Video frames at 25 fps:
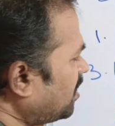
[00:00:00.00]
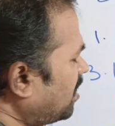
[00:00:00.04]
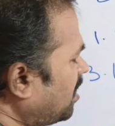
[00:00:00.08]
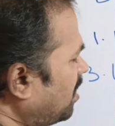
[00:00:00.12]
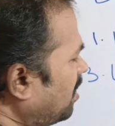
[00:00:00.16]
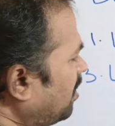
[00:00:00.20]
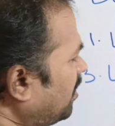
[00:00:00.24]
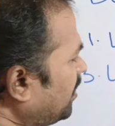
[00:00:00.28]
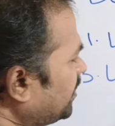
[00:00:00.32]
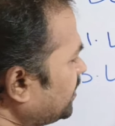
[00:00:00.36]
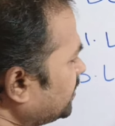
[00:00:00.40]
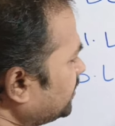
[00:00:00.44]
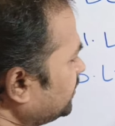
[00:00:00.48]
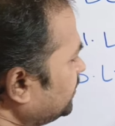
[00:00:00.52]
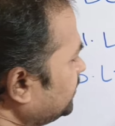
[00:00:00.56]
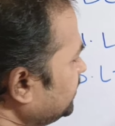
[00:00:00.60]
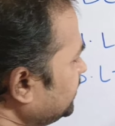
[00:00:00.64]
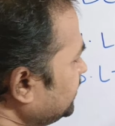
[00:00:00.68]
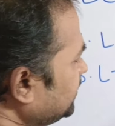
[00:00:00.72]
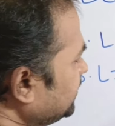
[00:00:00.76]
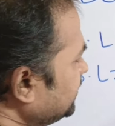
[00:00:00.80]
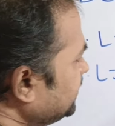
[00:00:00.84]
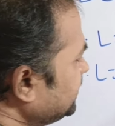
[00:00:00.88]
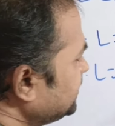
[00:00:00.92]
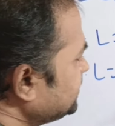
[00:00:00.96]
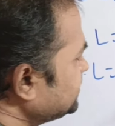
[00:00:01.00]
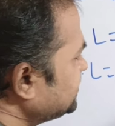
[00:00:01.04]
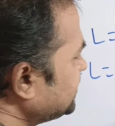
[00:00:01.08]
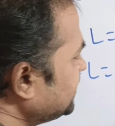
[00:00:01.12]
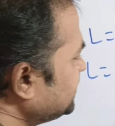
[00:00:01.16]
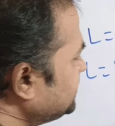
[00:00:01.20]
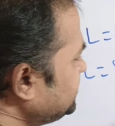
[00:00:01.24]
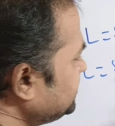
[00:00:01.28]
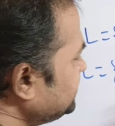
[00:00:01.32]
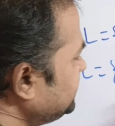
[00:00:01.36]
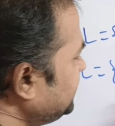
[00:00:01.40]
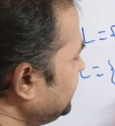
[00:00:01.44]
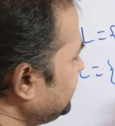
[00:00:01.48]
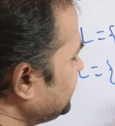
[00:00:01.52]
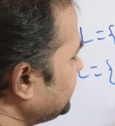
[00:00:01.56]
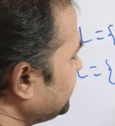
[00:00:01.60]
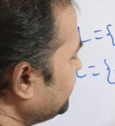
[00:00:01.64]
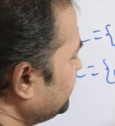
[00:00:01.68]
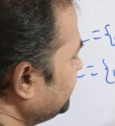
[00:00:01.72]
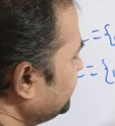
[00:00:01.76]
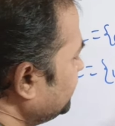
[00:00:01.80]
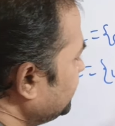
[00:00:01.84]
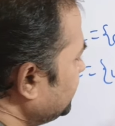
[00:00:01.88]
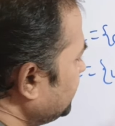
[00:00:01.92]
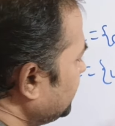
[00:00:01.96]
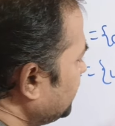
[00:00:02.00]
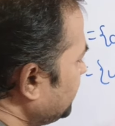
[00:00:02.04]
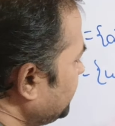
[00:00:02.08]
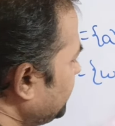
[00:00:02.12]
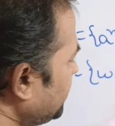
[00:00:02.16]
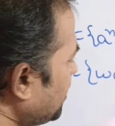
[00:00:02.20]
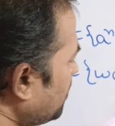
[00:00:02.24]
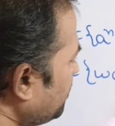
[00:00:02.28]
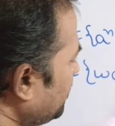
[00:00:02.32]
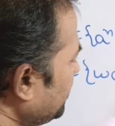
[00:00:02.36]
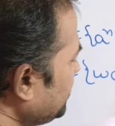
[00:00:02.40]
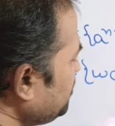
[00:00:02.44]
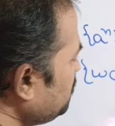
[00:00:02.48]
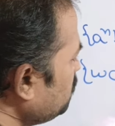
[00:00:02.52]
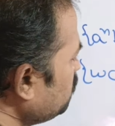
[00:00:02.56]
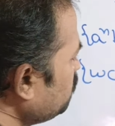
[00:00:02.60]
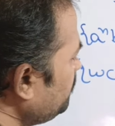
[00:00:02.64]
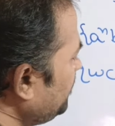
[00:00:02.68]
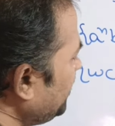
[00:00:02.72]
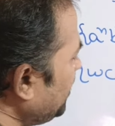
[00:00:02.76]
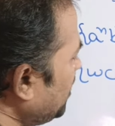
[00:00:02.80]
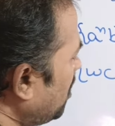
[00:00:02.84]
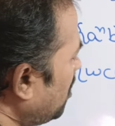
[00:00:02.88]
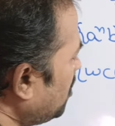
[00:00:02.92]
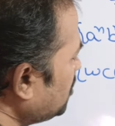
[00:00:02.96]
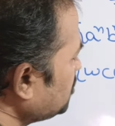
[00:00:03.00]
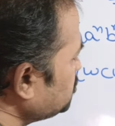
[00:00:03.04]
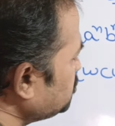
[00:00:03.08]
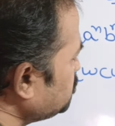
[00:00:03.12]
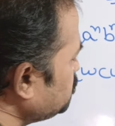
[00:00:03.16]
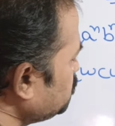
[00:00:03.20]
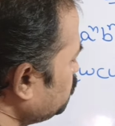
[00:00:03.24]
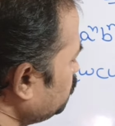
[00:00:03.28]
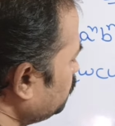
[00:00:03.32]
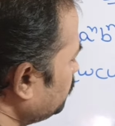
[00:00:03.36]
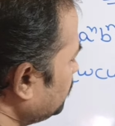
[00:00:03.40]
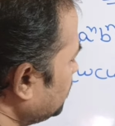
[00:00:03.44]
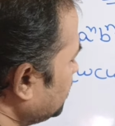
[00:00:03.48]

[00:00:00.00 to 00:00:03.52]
r such that w belongs to